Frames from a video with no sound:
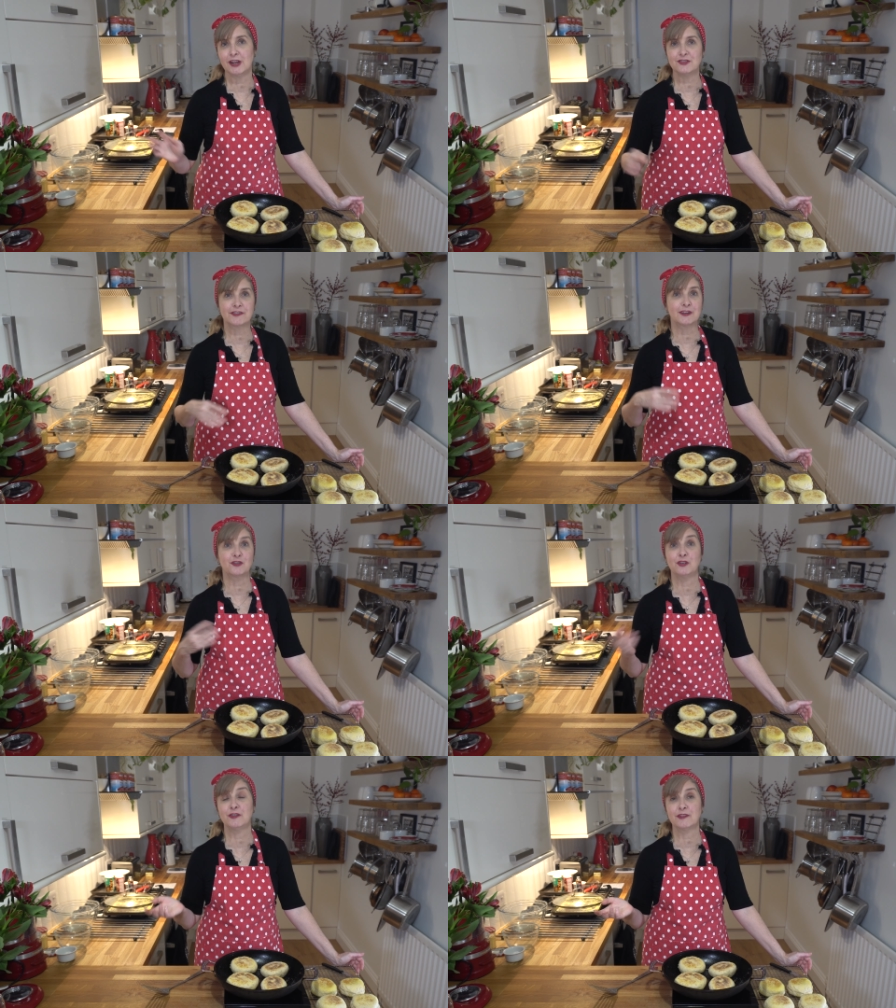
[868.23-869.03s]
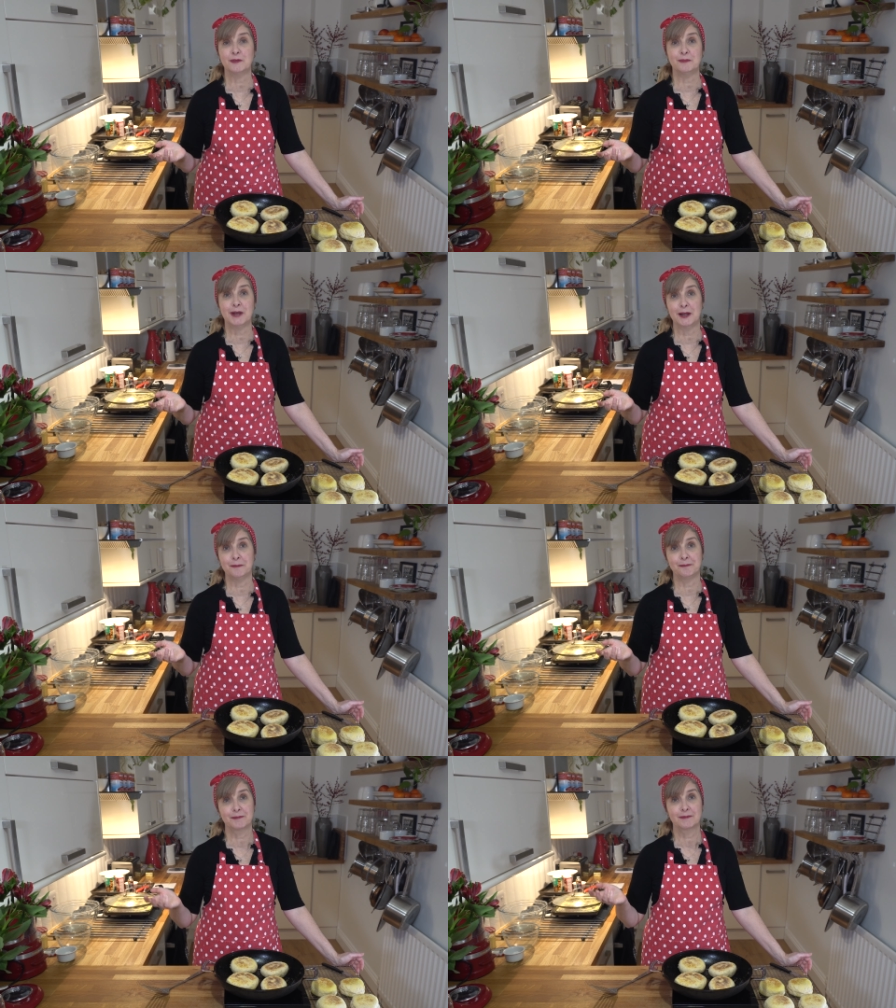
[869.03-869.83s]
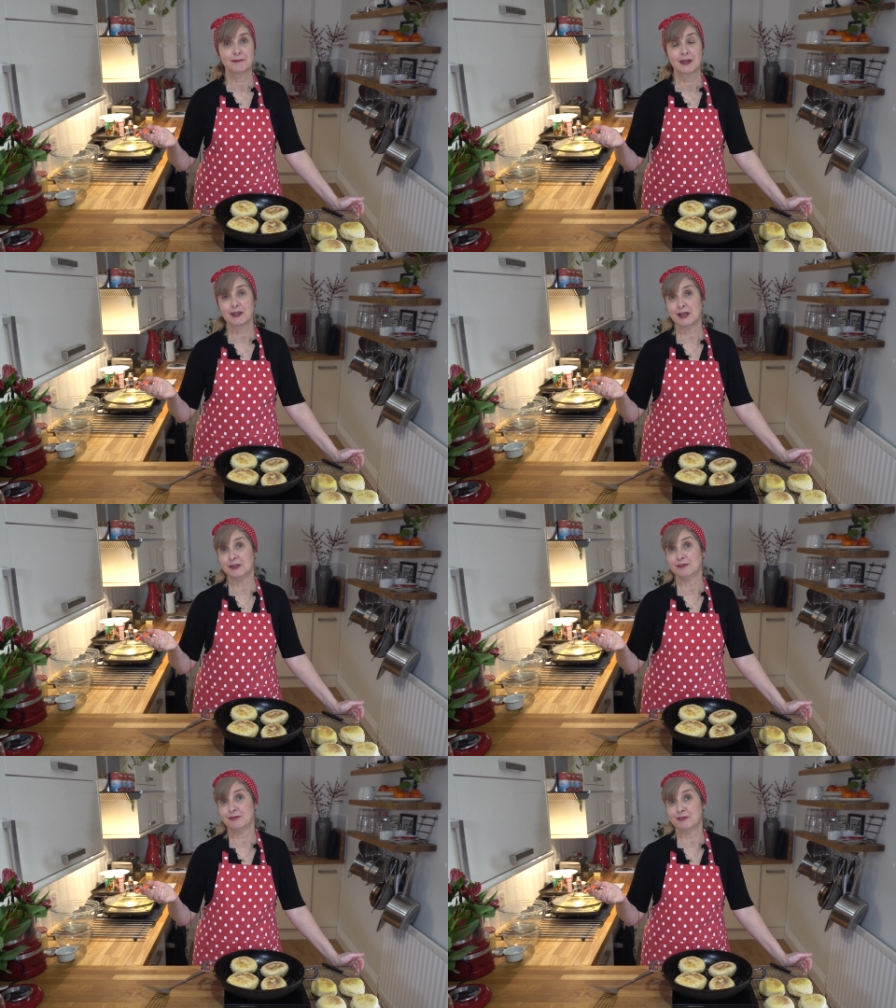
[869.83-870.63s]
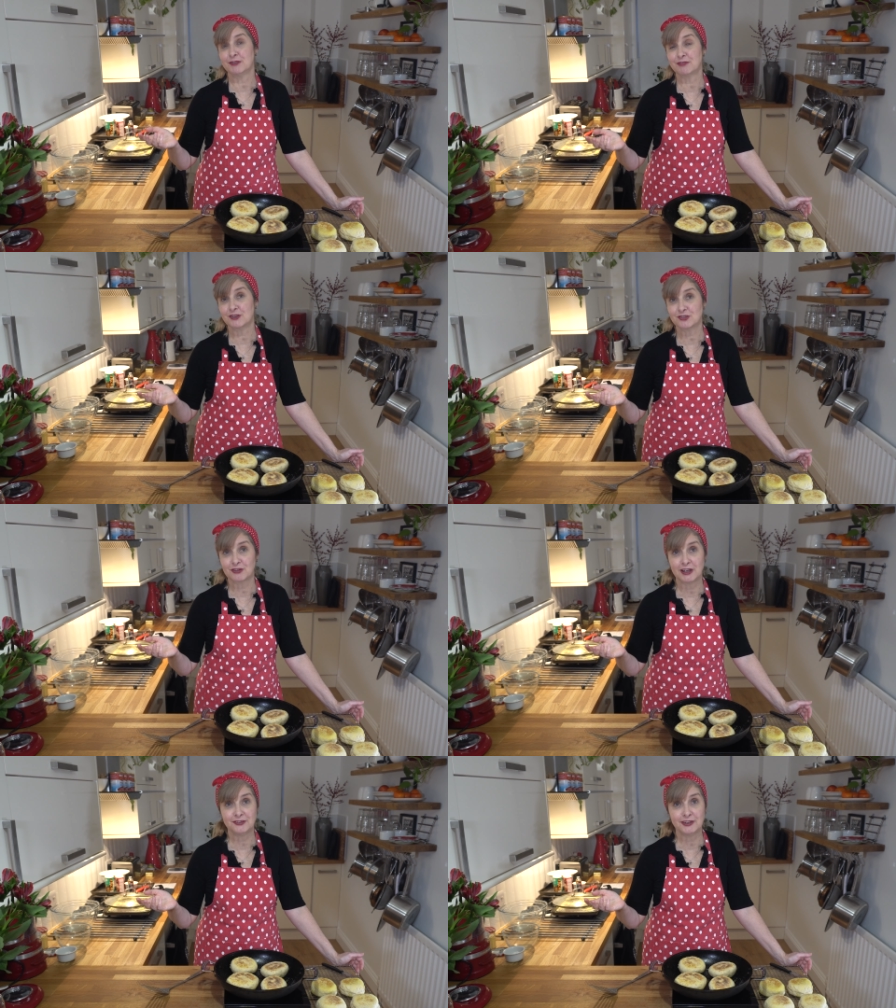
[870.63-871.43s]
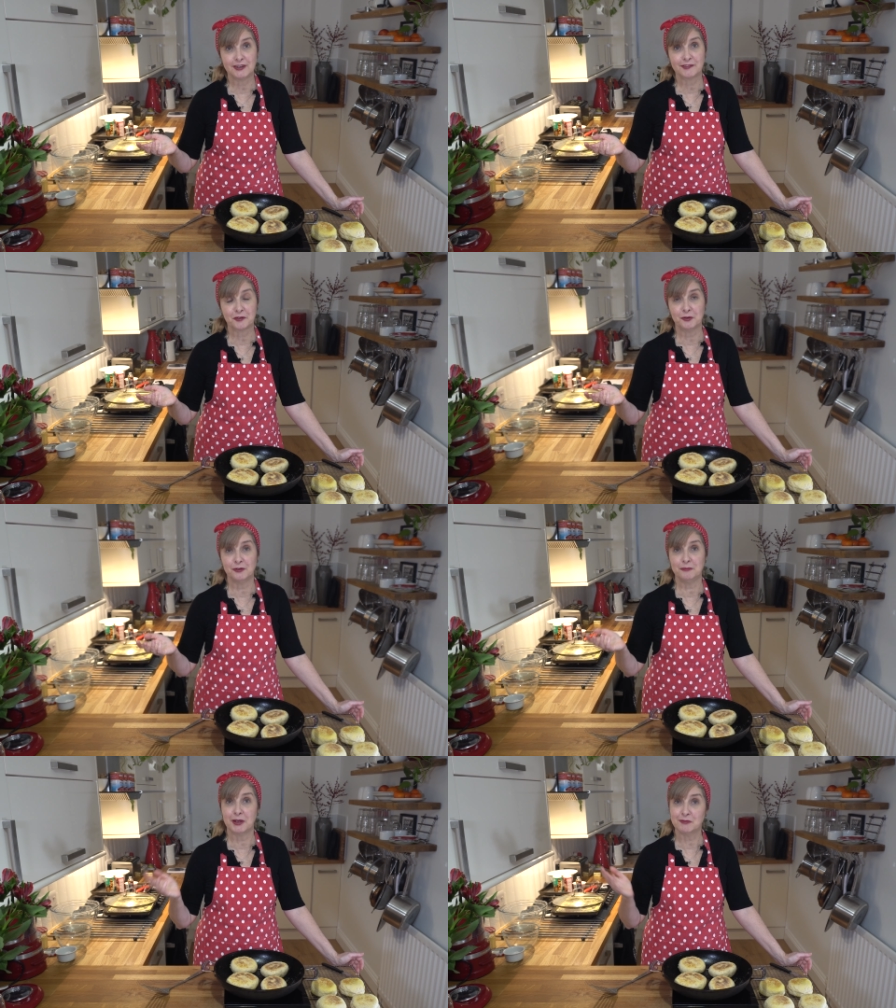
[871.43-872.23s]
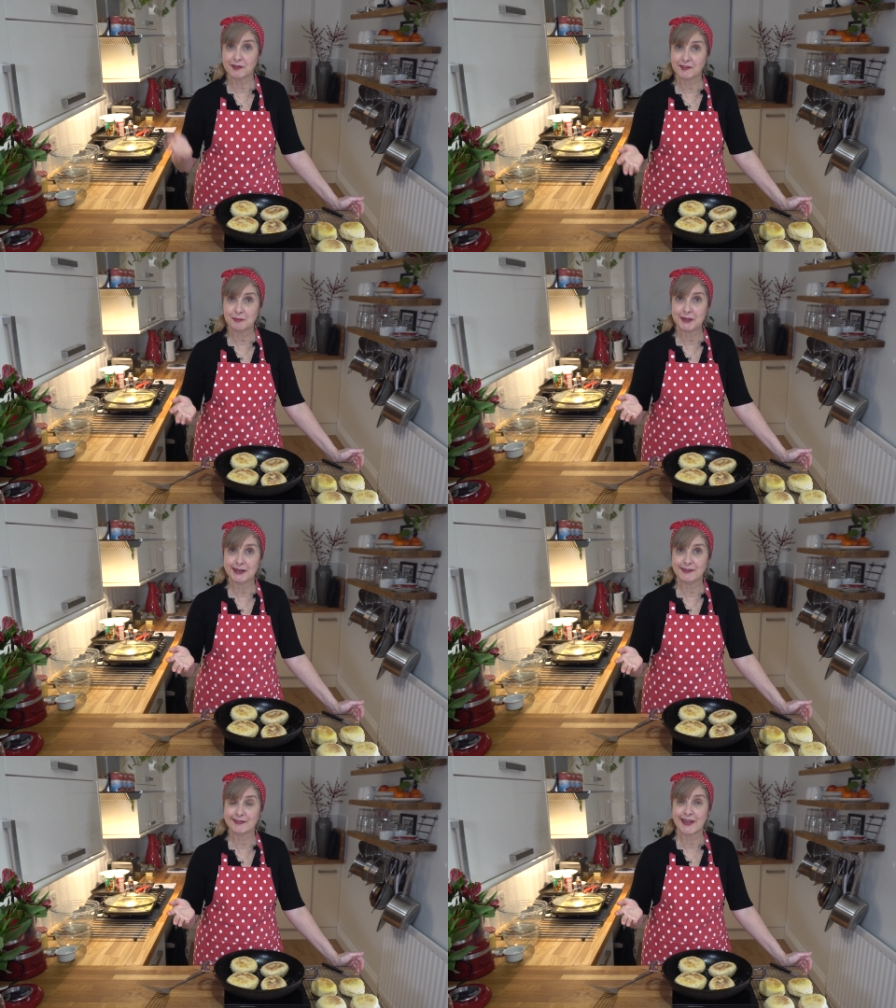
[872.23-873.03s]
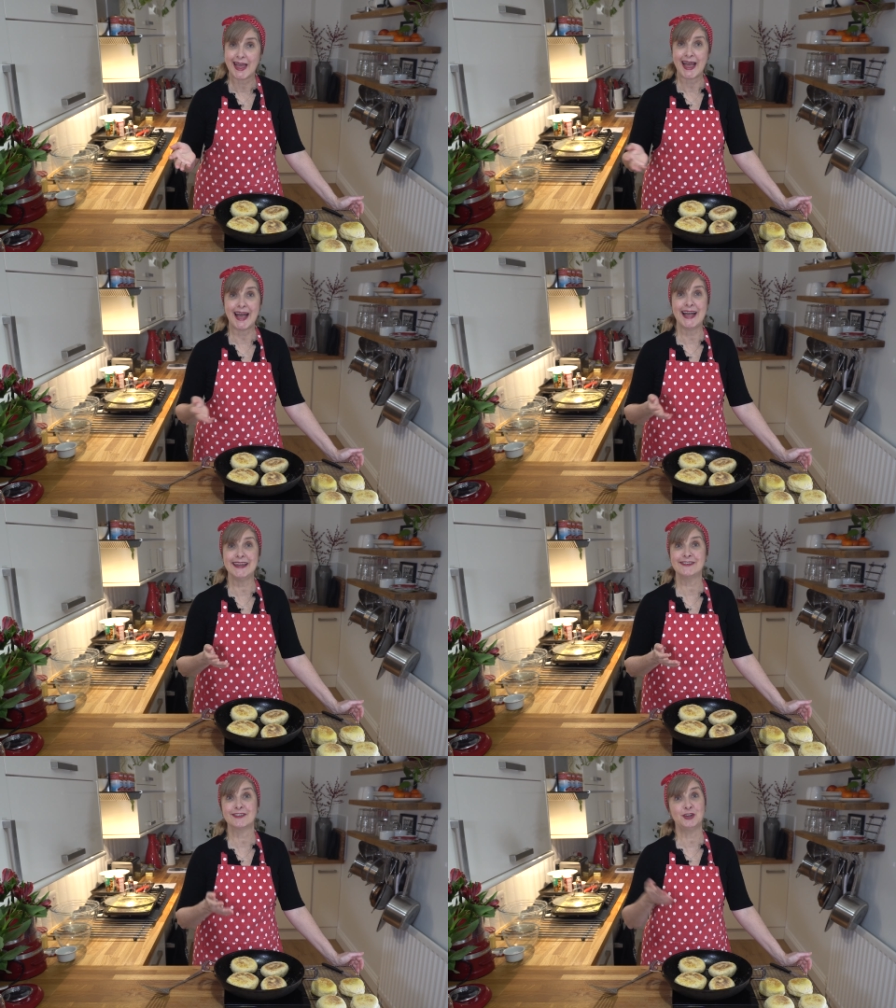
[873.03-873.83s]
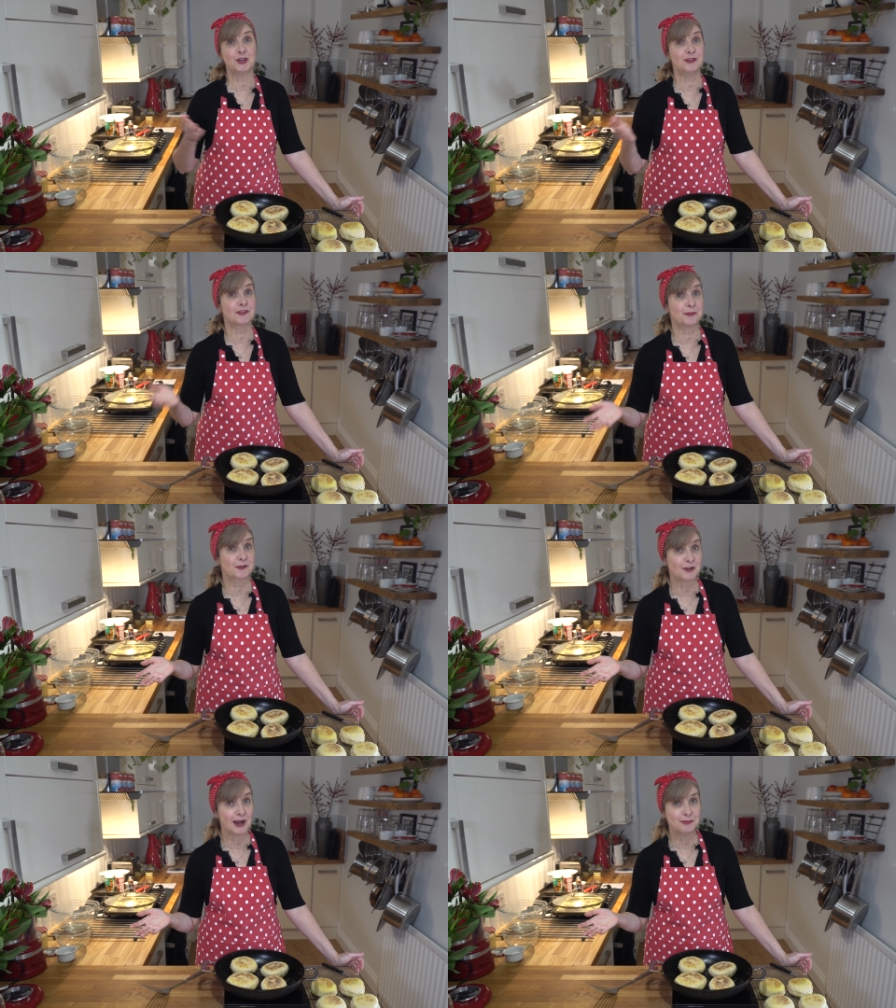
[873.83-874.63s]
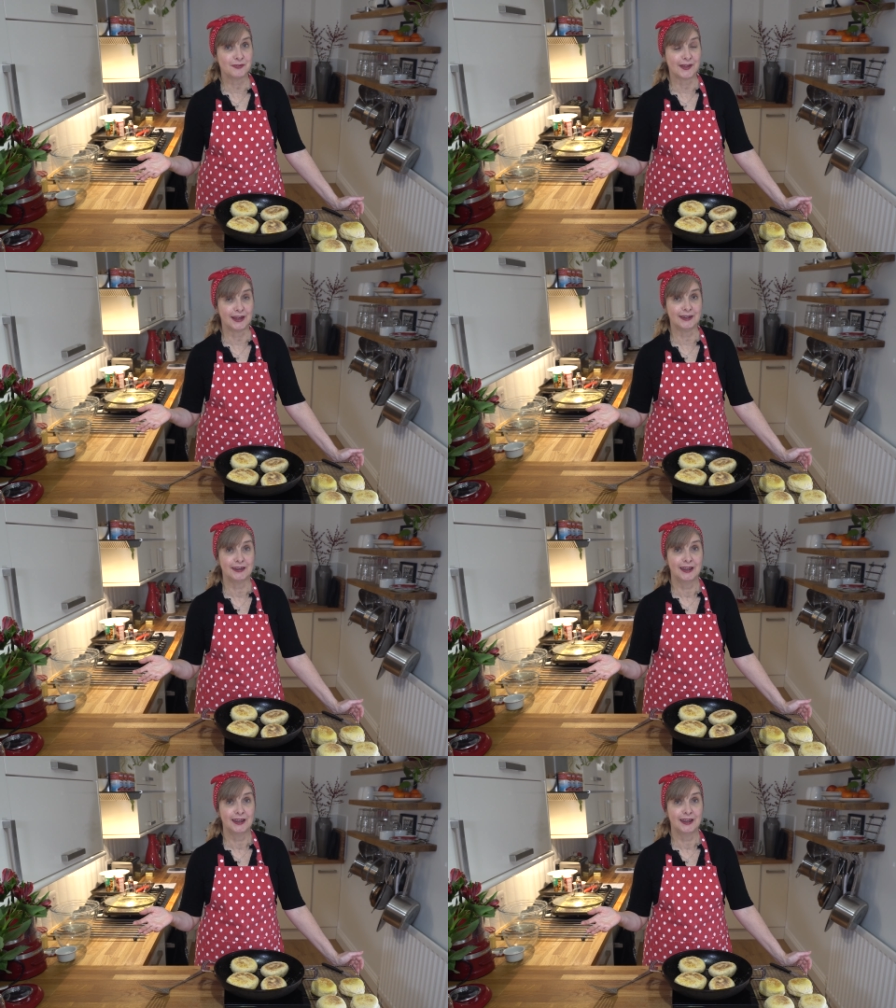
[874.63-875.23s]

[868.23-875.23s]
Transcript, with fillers: I just do some um, kind of refresher ideas on my recipes and you can subscribe to that.